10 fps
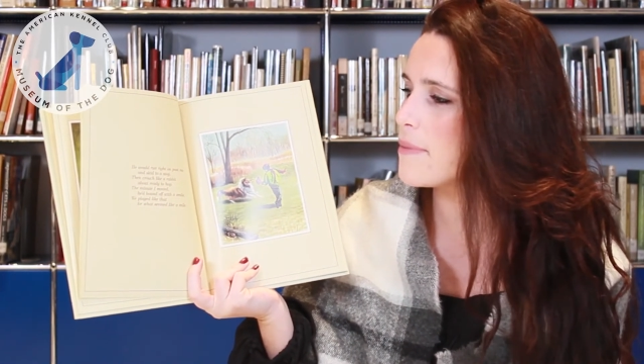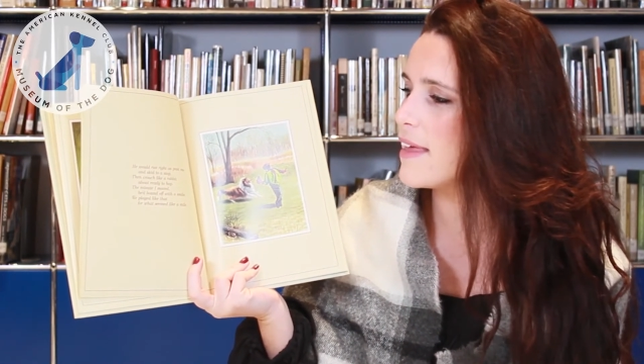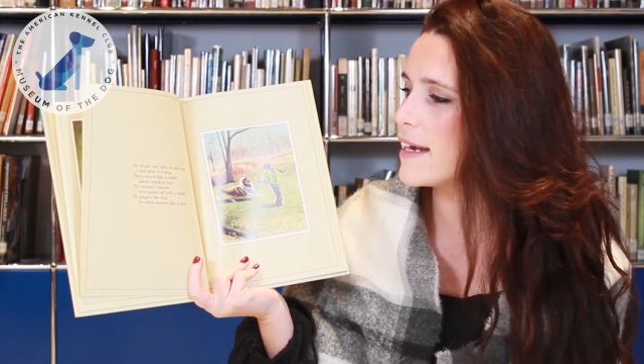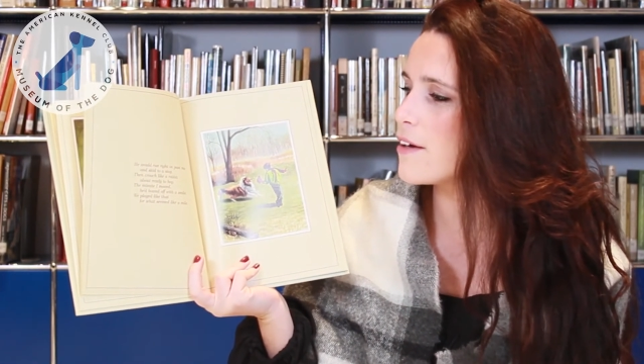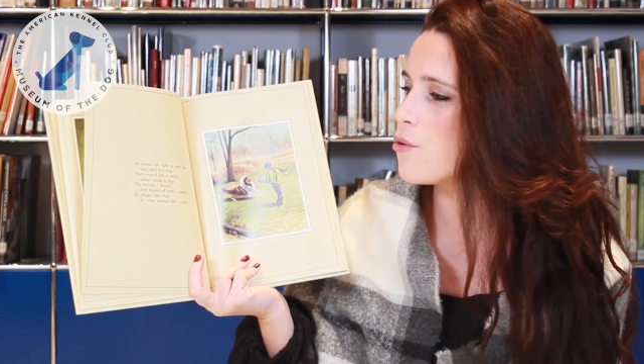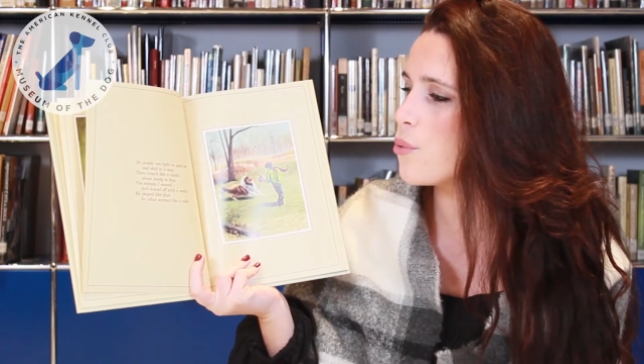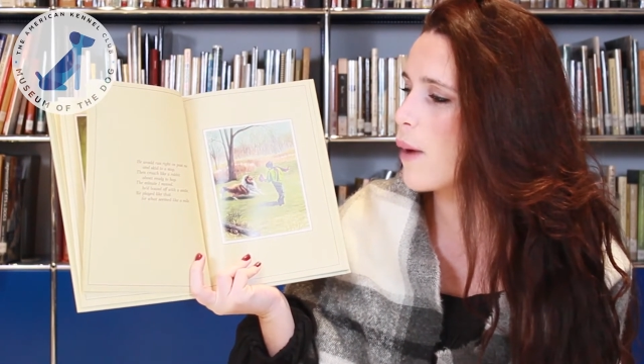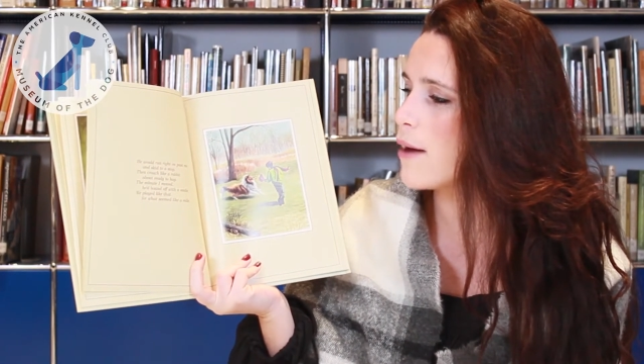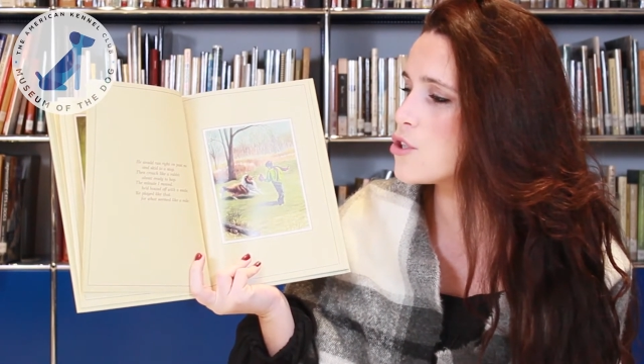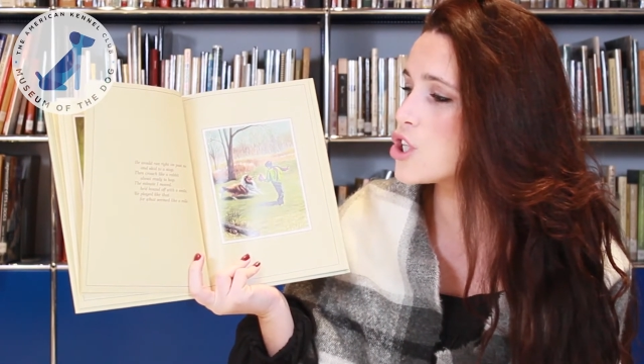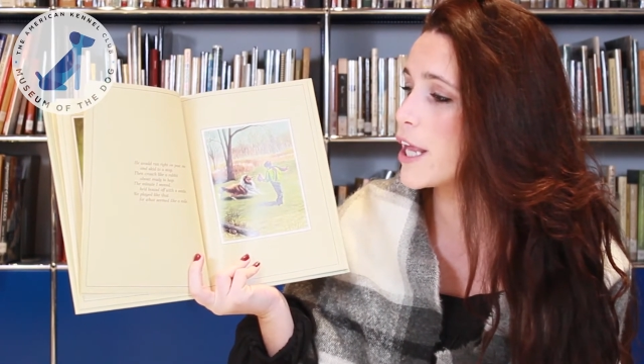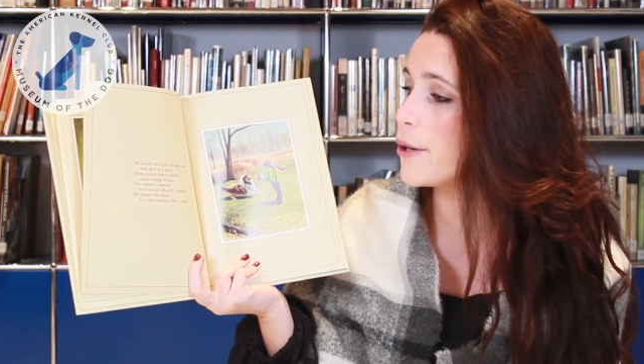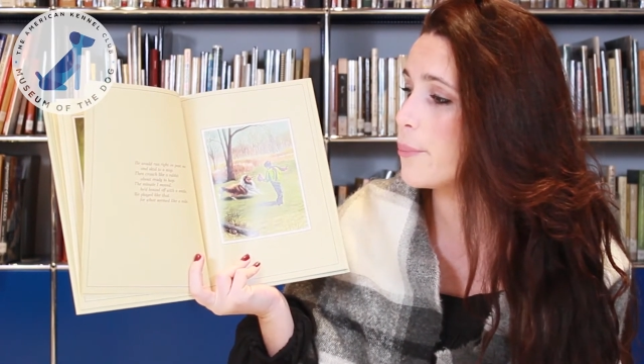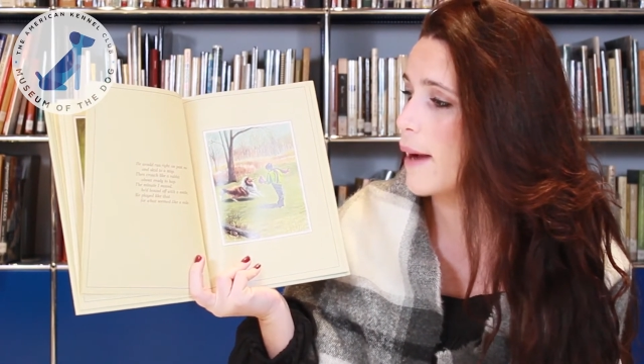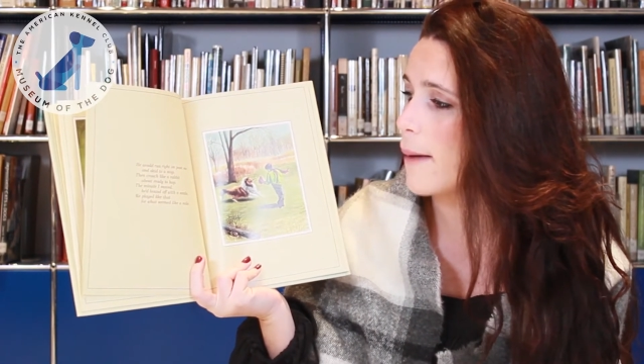then crouch like a
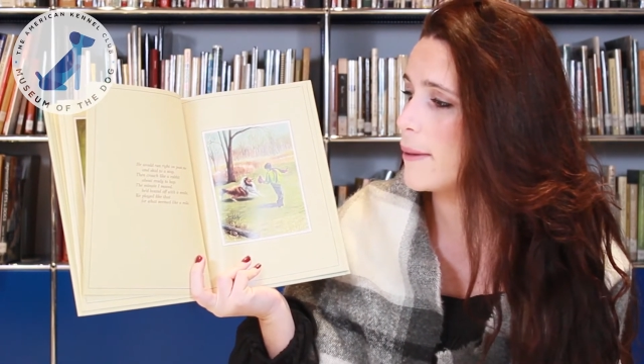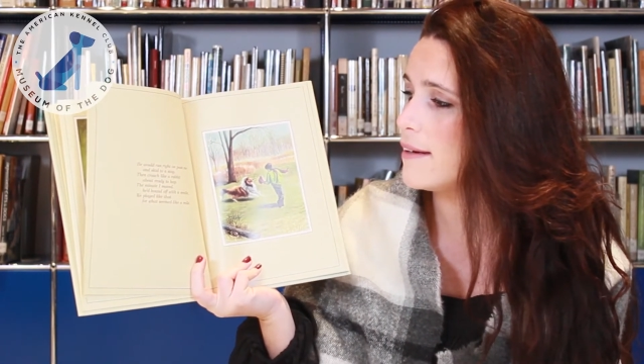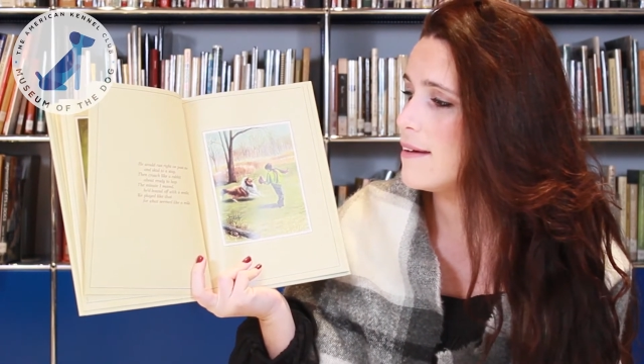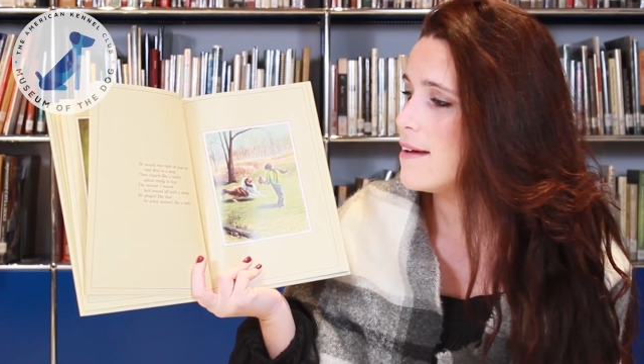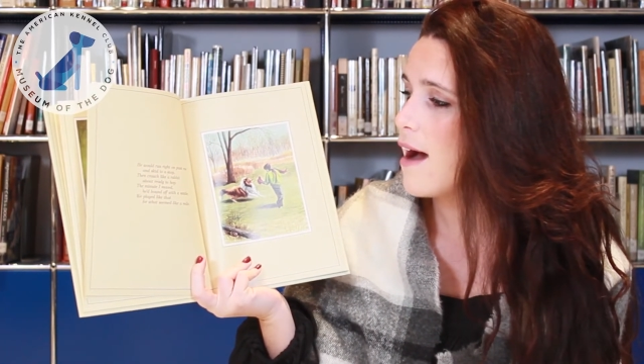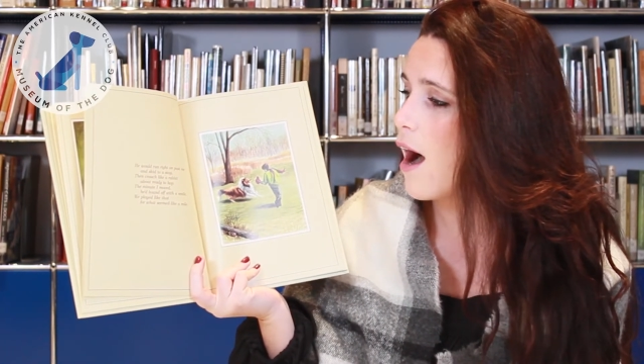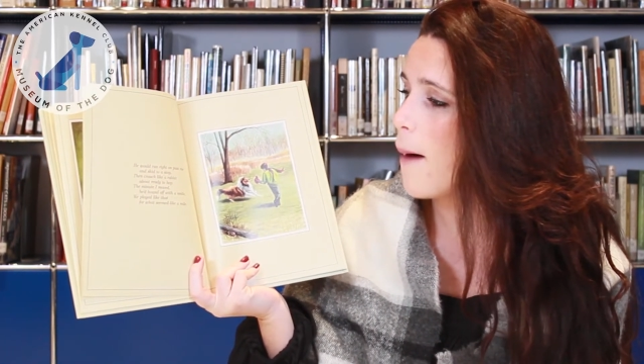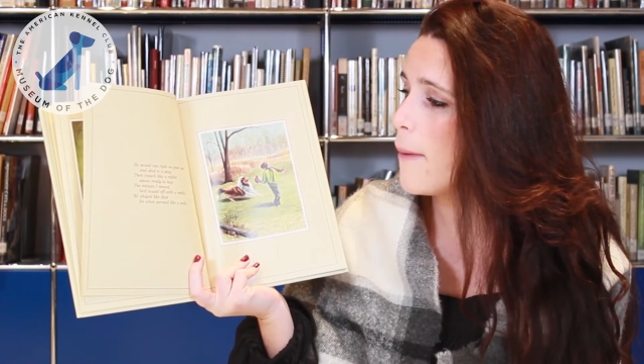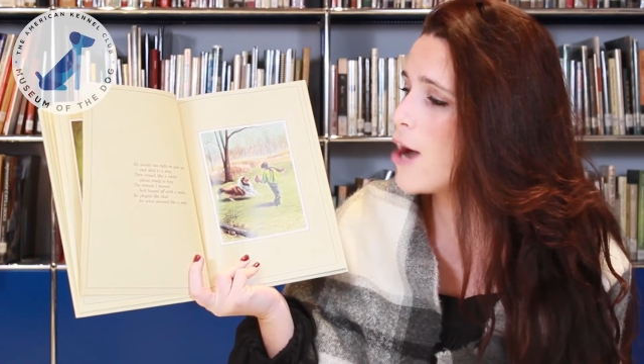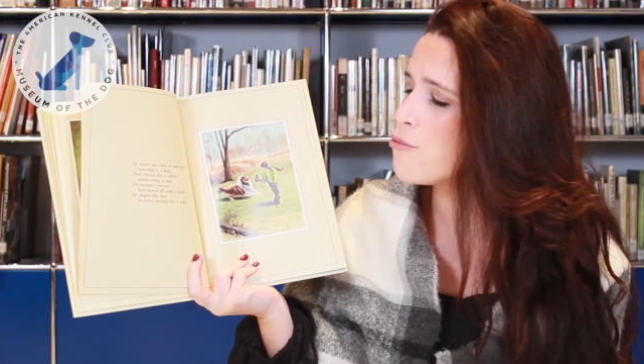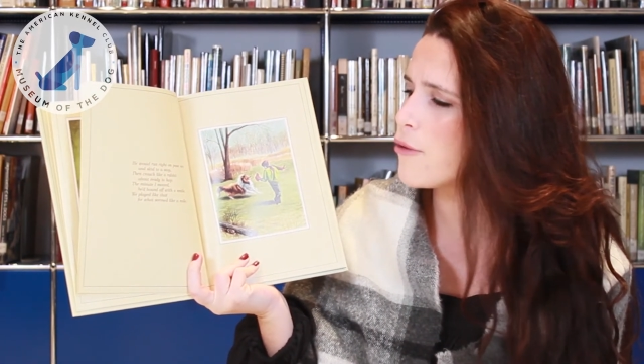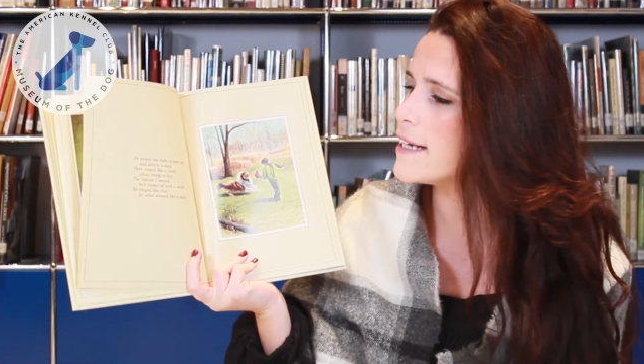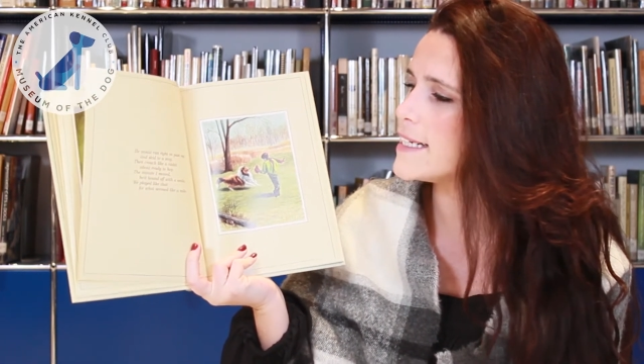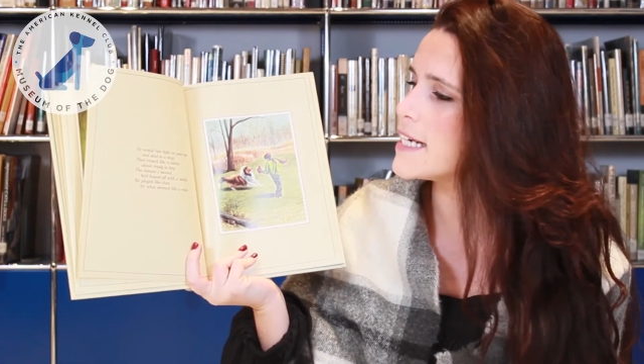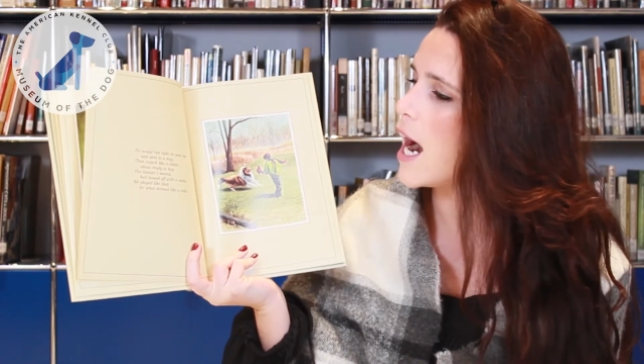rabbit, about
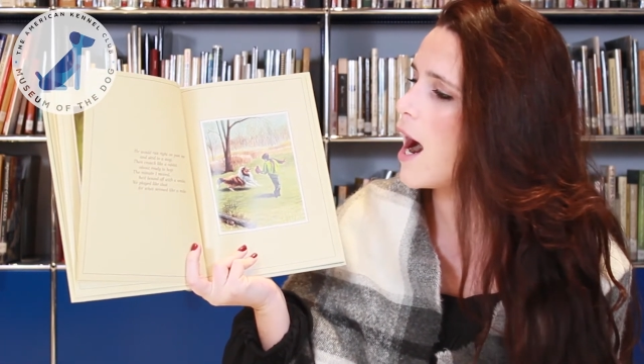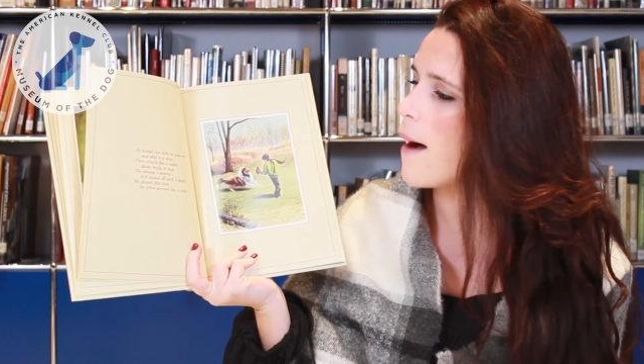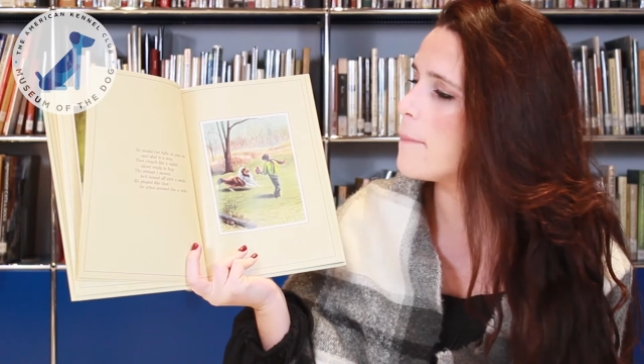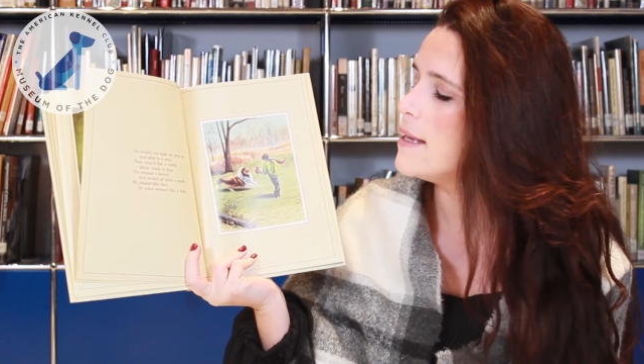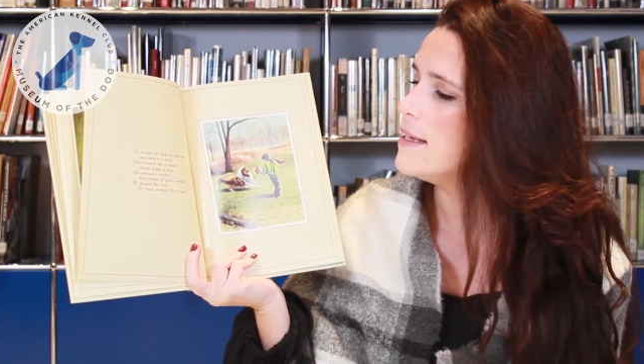ready to hop.